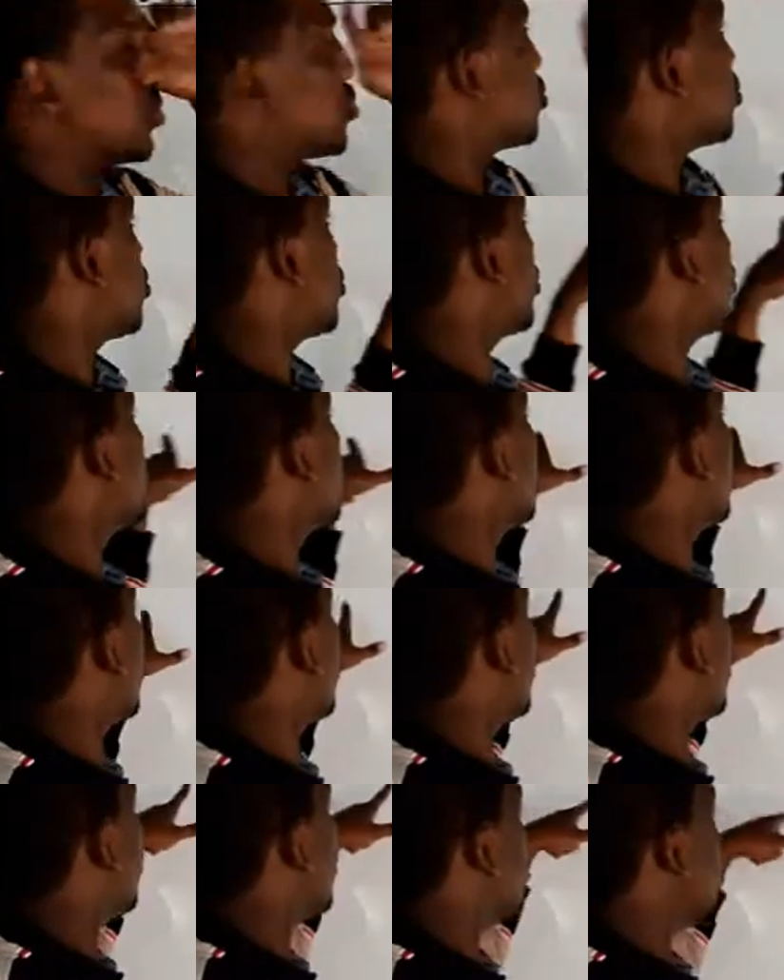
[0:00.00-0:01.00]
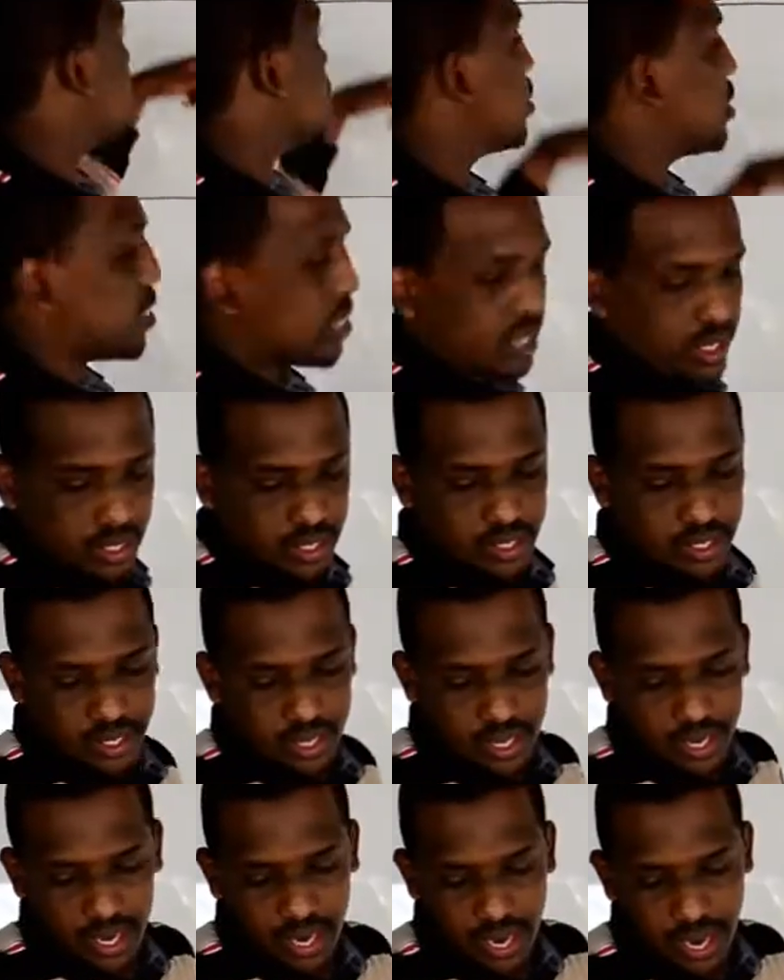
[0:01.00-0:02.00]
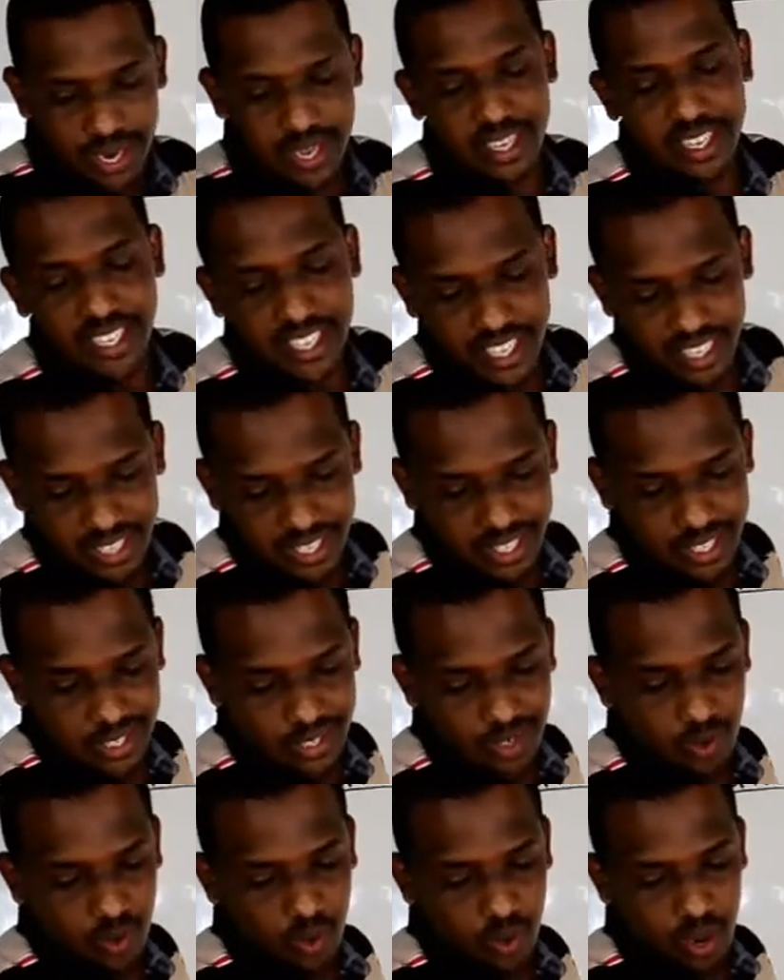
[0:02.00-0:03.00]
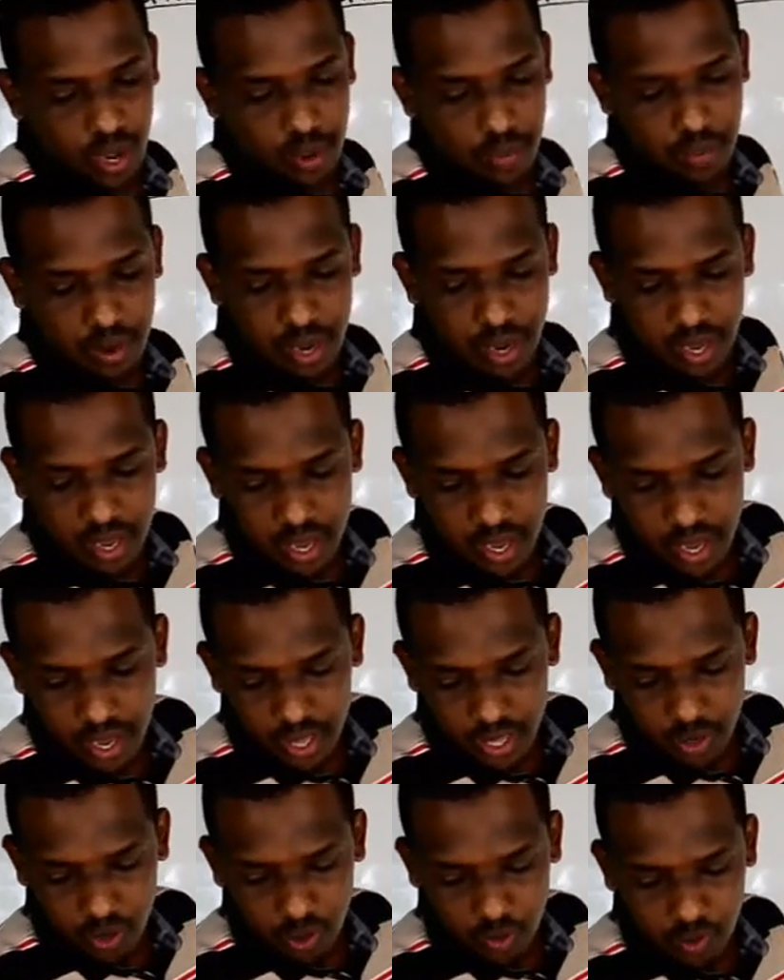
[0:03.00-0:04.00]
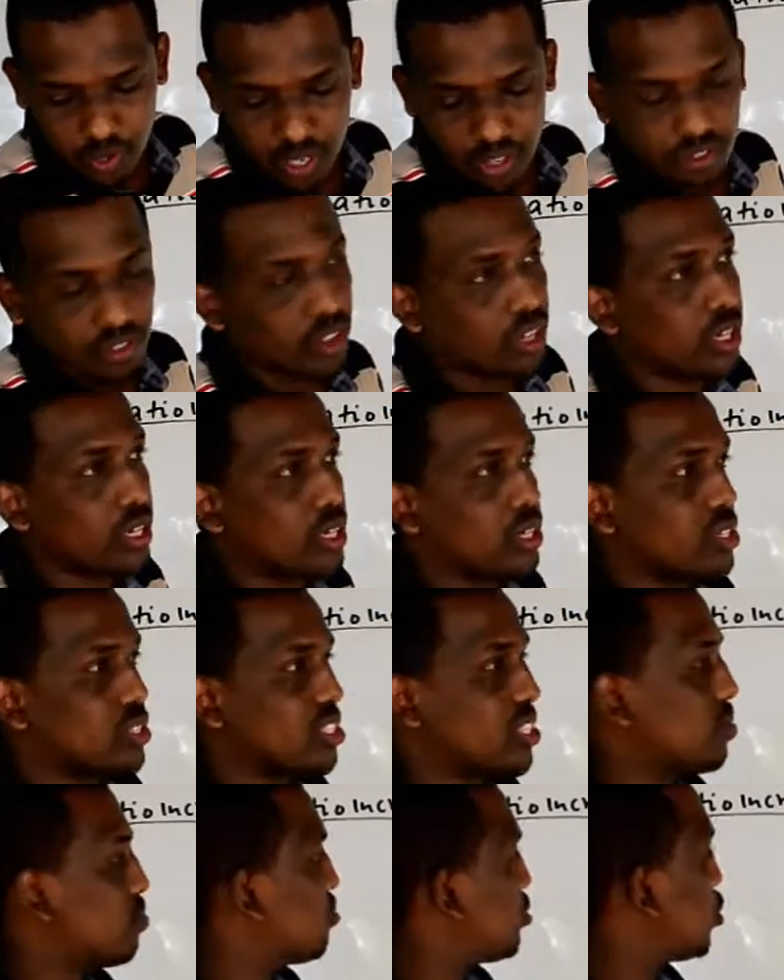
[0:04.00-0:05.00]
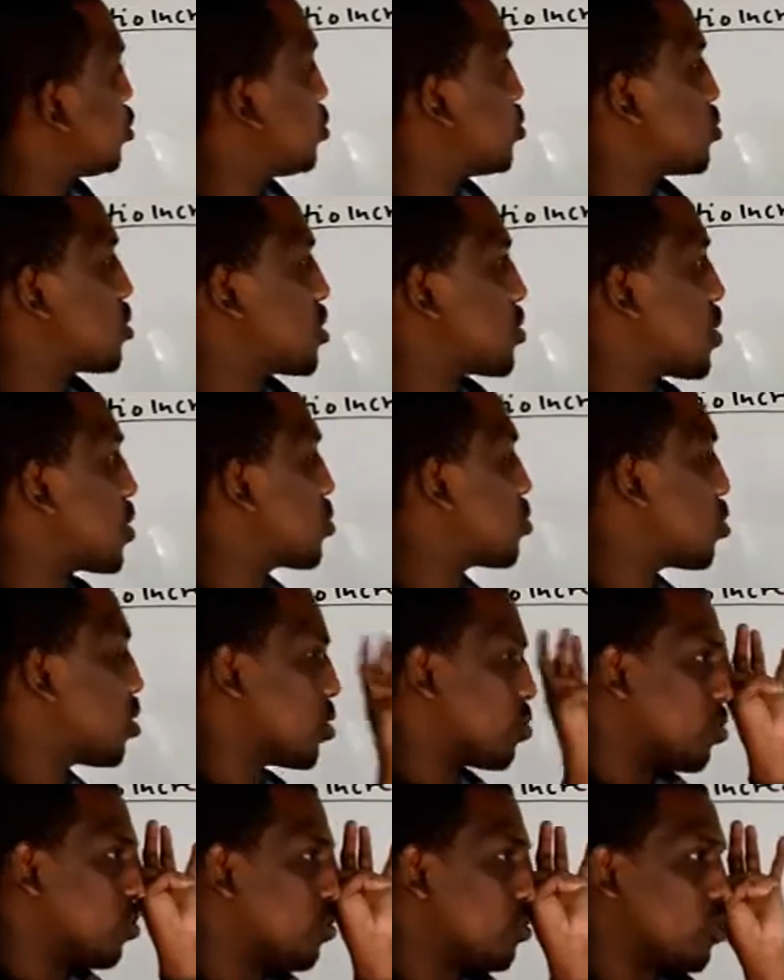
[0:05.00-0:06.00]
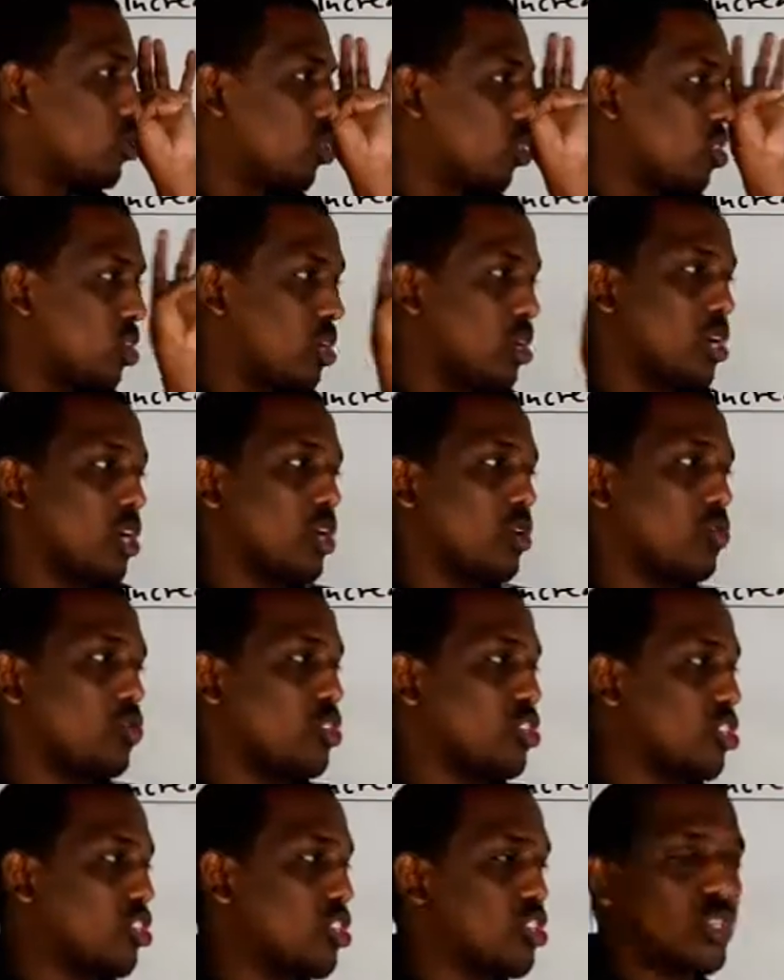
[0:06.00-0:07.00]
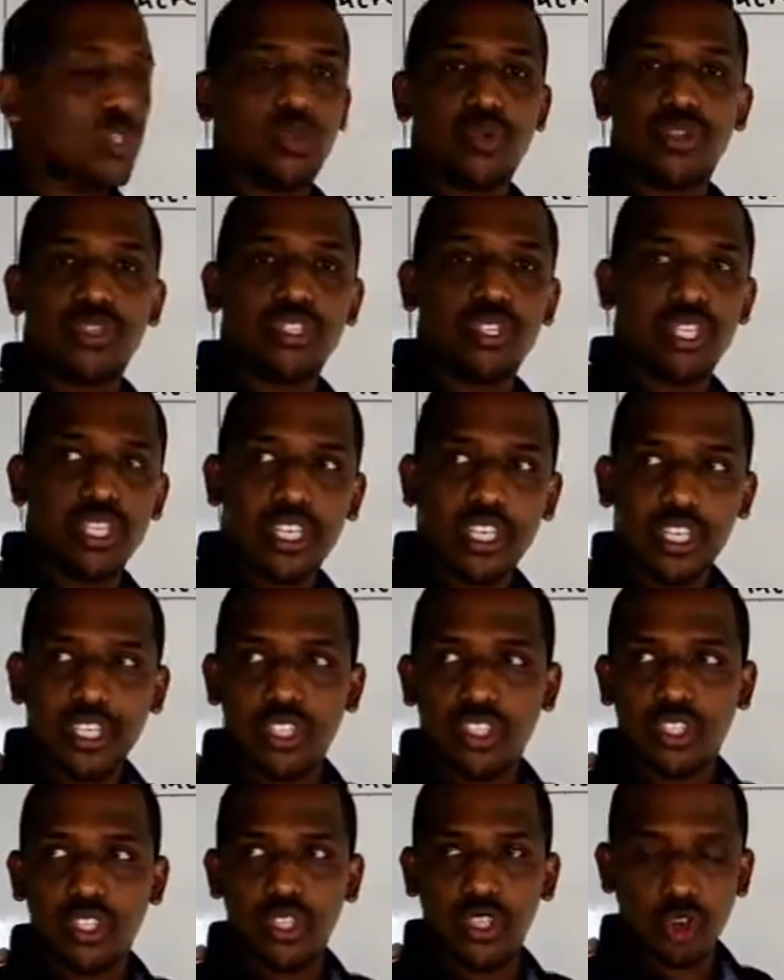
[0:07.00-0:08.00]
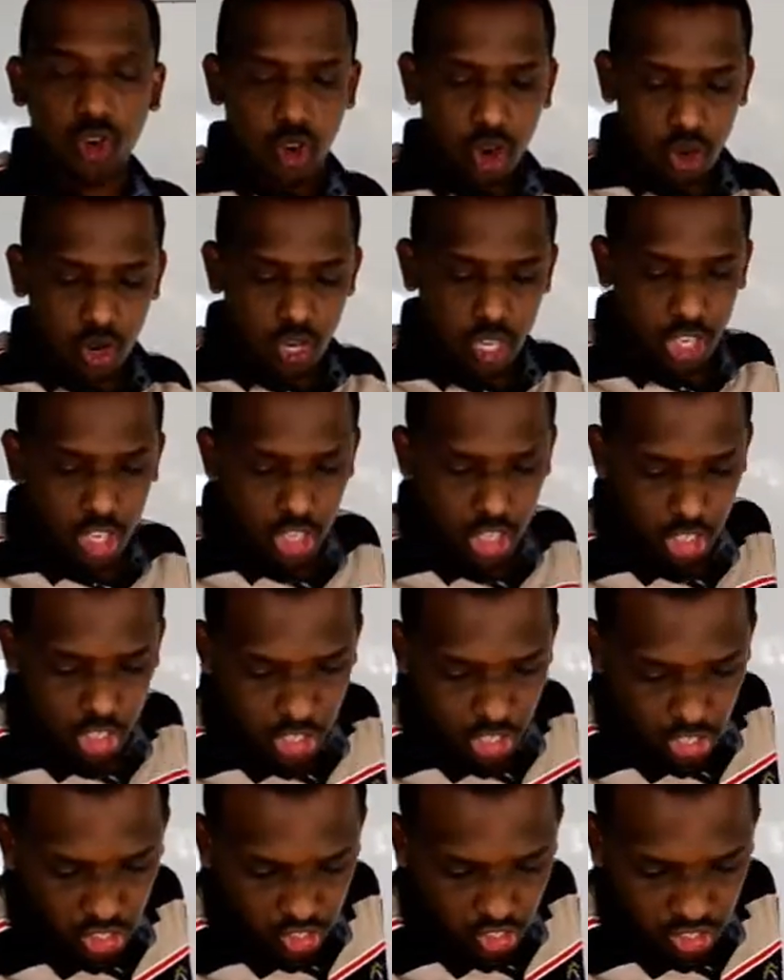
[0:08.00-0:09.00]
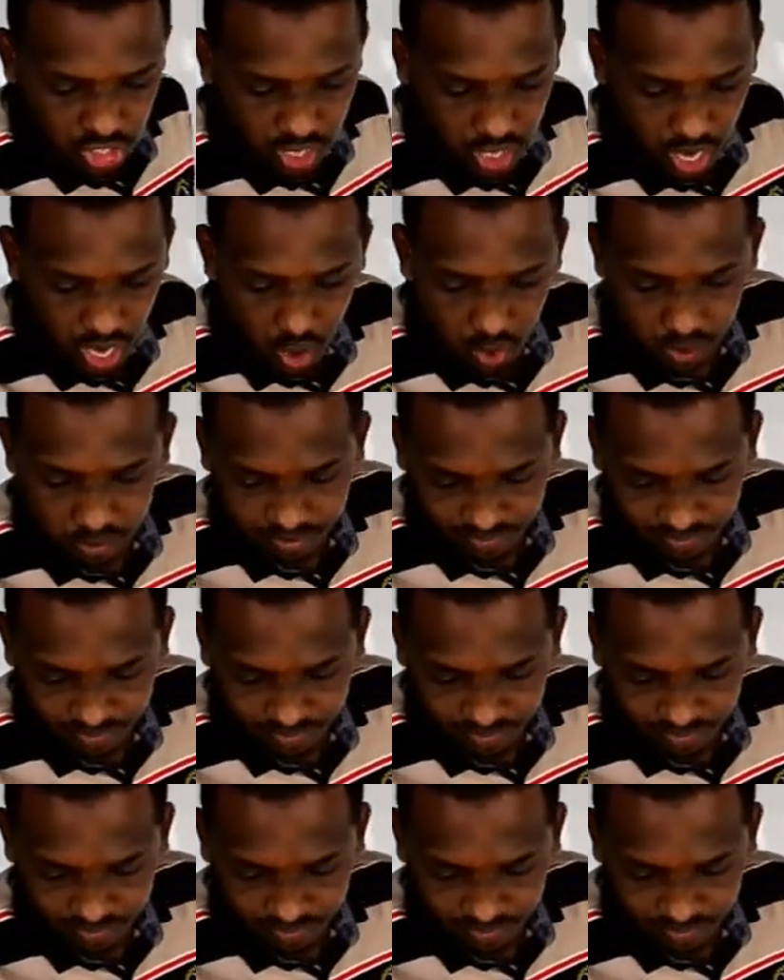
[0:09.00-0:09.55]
So ratio increase and decrease, whereby they will be given some ratios, or you will be told which ratio is decreasing or increasing now.